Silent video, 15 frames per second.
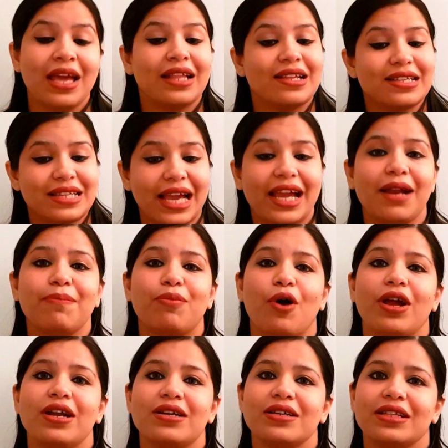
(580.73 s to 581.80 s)
The second
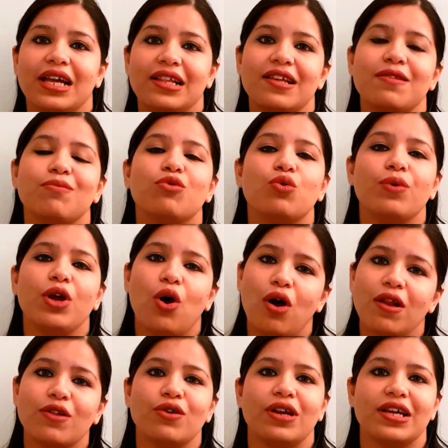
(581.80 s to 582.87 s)
point that this movie
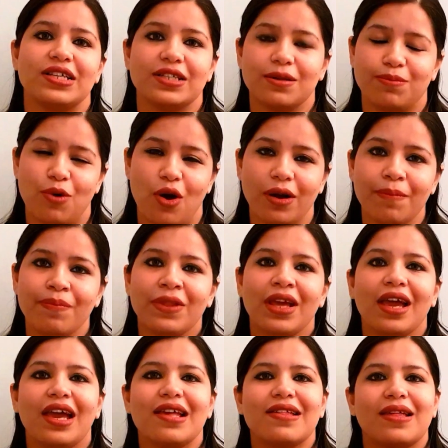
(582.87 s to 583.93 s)
also touches upon
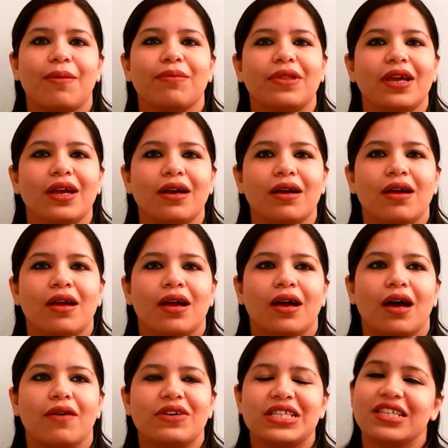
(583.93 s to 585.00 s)
is something
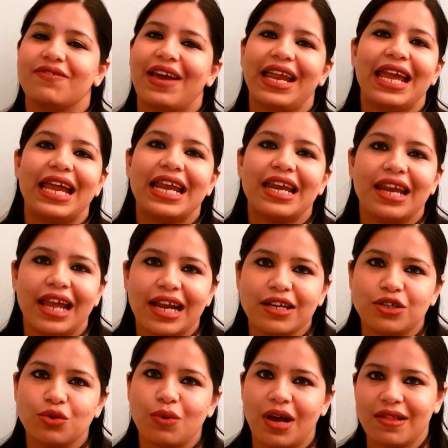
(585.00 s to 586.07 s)
which is very innate
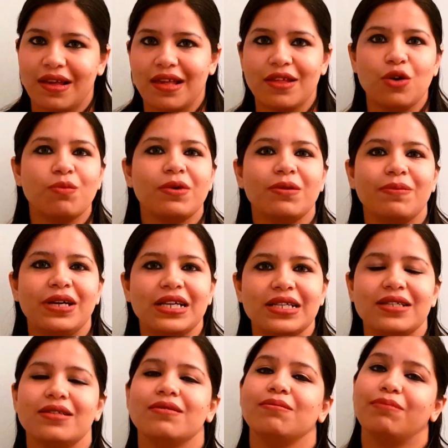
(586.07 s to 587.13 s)
to us as human
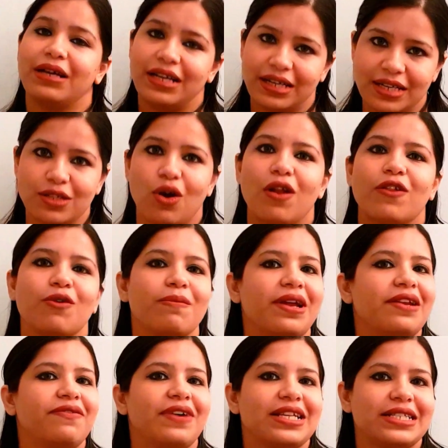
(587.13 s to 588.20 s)
beings, but it is also
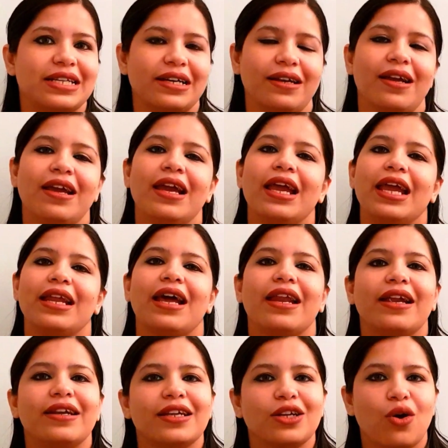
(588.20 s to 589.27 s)
manifested in our
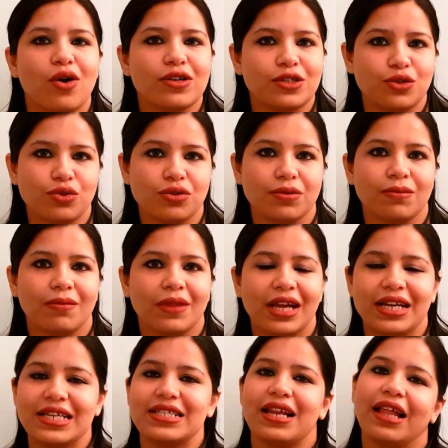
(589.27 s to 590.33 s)
Indian constitution.
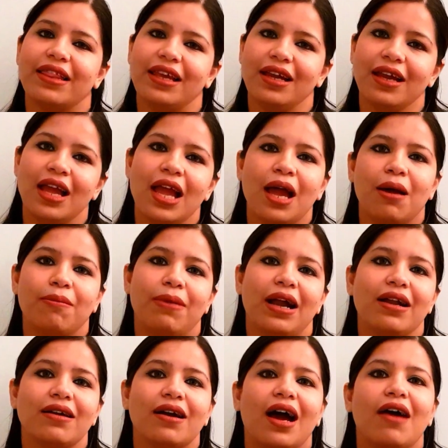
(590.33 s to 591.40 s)
It is nothing
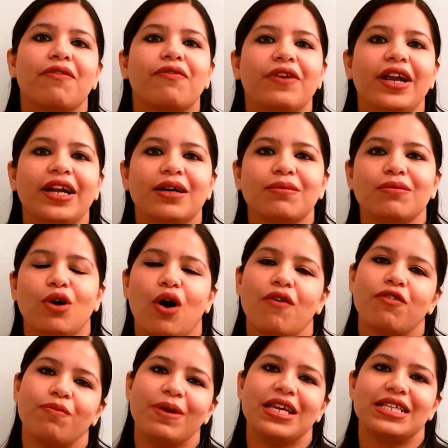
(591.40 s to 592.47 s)
but our freedom of
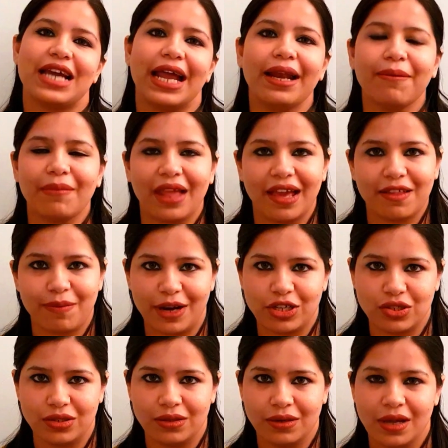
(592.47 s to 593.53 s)
speech and
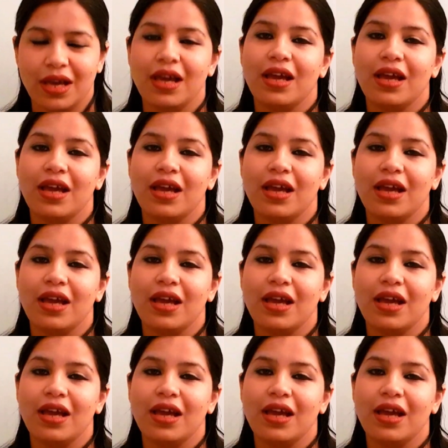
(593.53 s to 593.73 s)
expression.